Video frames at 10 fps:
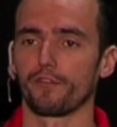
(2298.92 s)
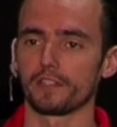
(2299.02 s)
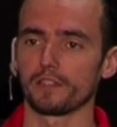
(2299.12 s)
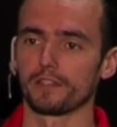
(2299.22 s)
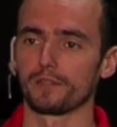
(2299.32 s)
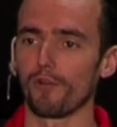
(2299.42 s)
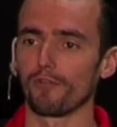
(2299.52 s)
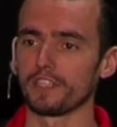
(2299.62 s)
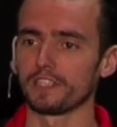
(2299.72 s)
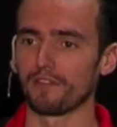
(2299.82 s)
things,
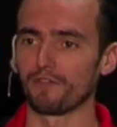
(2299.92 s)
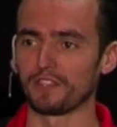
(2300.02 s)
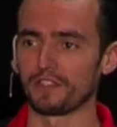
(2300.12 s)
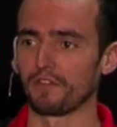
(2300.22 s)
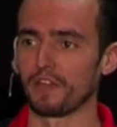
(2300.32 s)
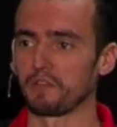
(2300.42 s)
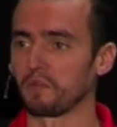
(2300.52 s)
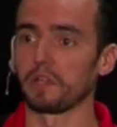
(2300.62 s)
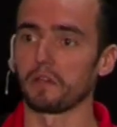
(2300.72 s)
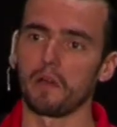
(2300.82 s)
small things like this
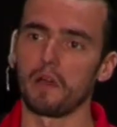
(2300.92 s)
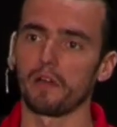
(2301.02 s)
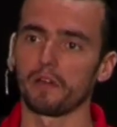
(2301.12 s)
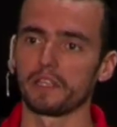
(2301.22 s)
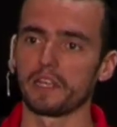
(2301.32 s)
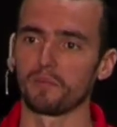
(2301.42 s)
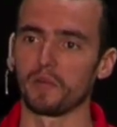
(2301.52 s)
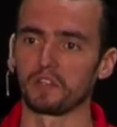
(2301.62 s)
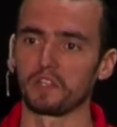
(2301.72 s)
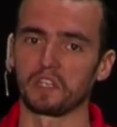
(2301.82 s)
that, oh, it
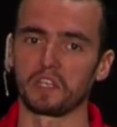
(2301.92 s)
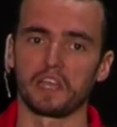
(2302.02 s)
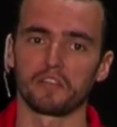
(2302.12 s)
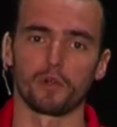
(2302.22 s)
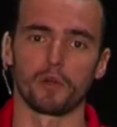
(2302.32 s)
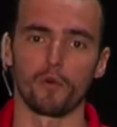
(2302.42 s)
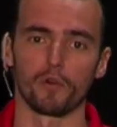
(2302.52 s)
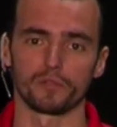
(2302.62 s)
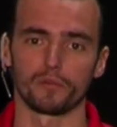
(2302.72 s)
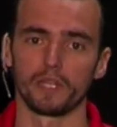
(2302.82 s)
doesn't matter, it's a GET or a
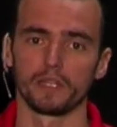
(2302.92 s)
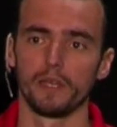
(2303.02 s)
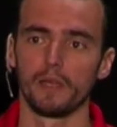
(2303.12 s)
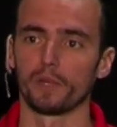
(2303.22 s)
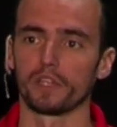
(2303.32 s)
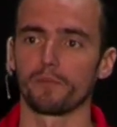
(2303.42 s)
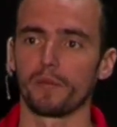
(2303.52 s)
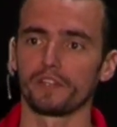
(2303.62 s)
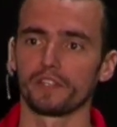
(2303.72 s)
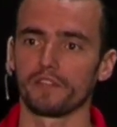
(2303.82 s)
POST, right? But it
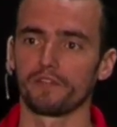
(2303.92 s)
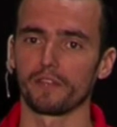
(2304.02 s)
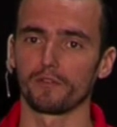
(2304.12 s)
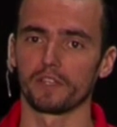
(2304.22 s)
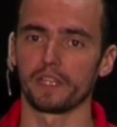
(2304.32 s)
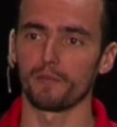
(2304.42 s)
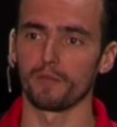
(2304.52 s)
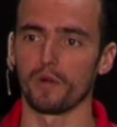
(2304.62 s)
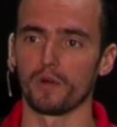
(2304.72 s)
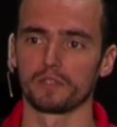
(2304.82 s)
matters at the end of the
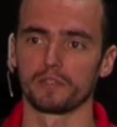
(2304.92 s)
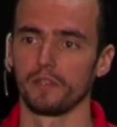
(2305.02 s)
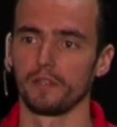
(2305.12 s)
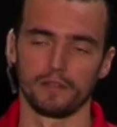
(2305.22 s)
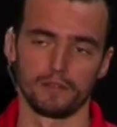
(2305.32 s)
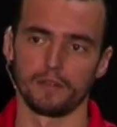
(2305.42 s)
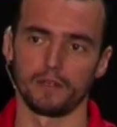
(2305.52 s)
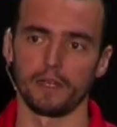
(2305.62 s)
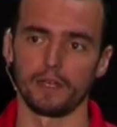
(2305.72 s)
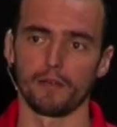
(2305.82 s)
day because
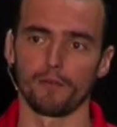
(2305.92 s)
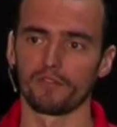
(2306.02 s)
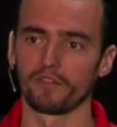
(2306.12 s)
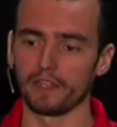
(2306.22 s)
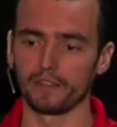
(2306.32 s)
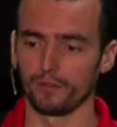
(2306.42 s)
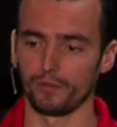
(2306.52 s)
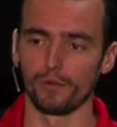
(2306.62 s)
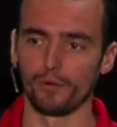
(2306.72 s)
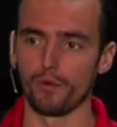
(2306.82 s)
uh, with GET,
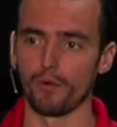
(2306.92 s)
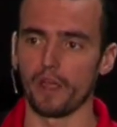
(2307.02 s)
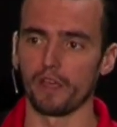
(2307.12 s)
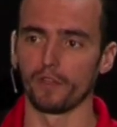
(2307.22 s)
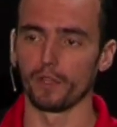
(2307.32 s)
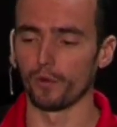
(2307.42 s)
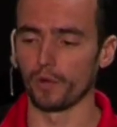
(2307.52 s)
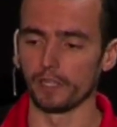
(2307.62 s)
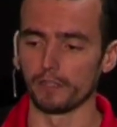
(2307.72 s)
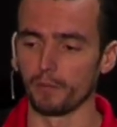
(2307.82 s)
you have the
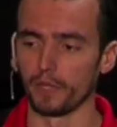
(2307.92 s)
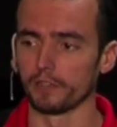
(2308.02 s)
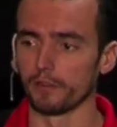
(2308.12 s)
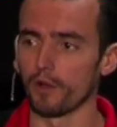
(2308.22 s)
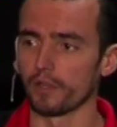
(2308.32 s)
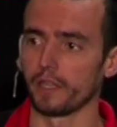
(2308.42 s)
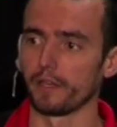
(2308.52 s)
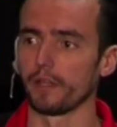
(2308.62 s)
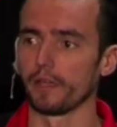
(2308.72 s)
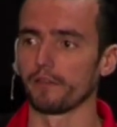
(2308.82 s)
U R L being logged
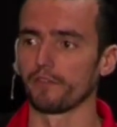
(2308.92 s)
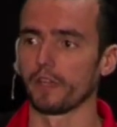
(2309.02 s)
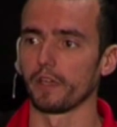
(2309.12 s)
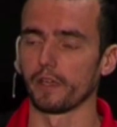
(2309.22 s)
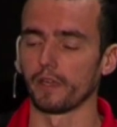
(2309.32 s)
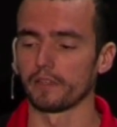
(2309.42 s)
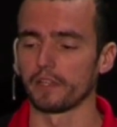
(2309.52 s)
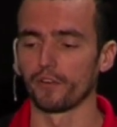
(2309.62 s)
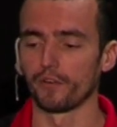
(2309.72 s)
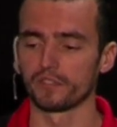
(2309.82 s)
and uh, the
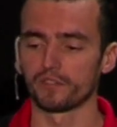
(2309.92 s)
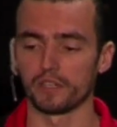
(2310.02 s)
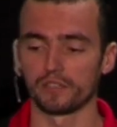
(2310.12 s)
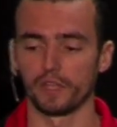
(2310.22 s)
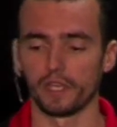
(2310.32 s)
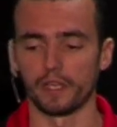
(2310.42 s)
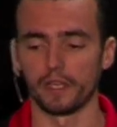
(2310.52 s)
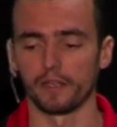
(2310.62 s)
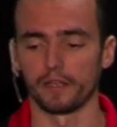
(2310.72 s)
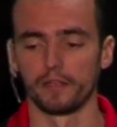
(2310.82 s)
attacker extracts
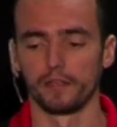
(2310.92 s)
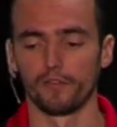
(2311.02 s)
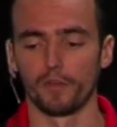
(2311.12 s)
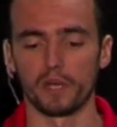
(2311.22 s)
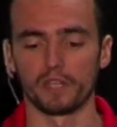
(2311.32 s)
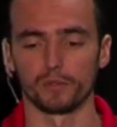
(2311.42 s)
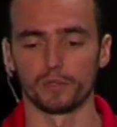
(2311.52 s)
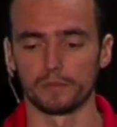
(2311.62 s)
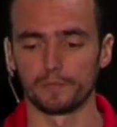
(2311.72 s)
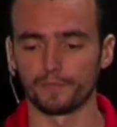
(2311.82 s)
the, the
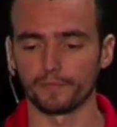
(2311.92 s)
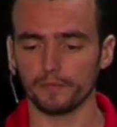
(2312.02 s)
password.